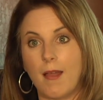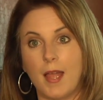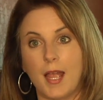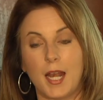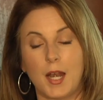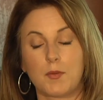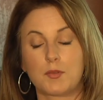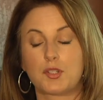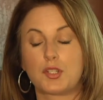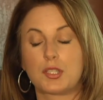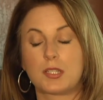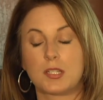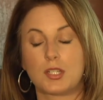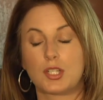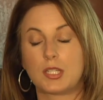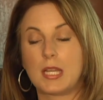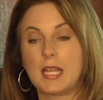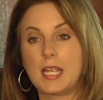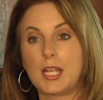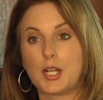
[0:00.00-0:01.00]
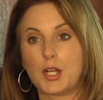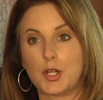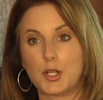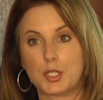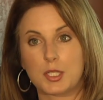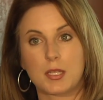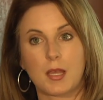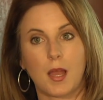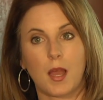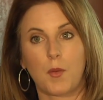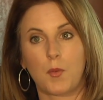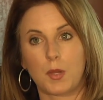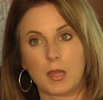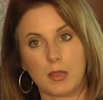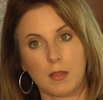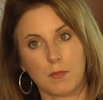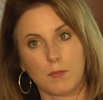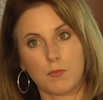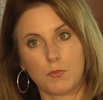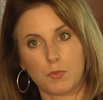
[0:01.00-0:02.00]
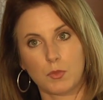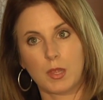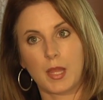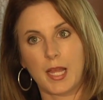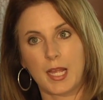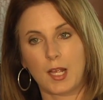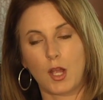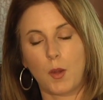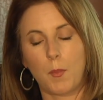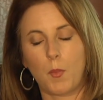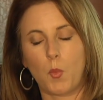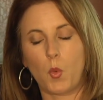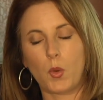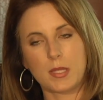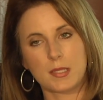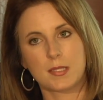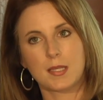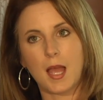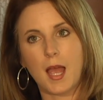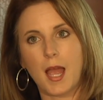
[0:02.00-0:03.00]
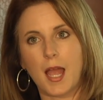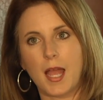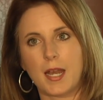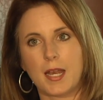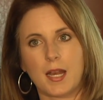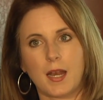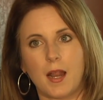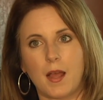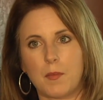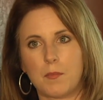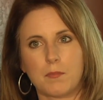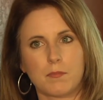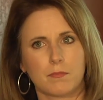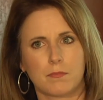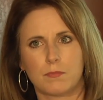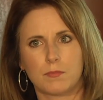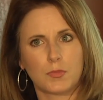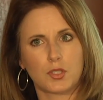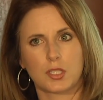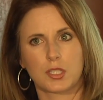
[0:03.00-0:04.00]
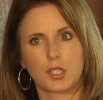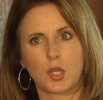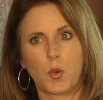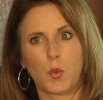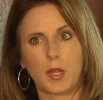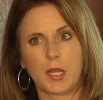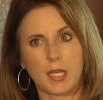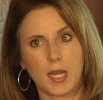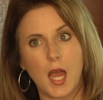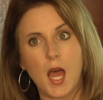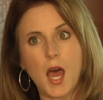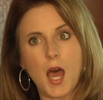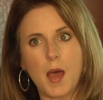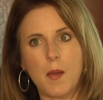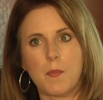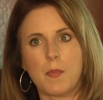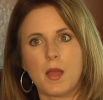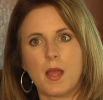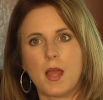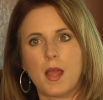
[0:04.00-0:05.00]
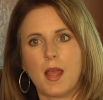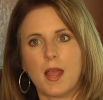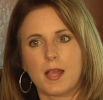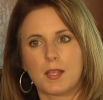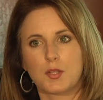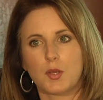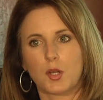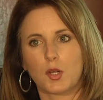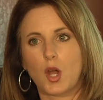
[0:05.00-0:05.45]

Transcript: and I was just in tears. I was laying on one side and I'm just going numb. So I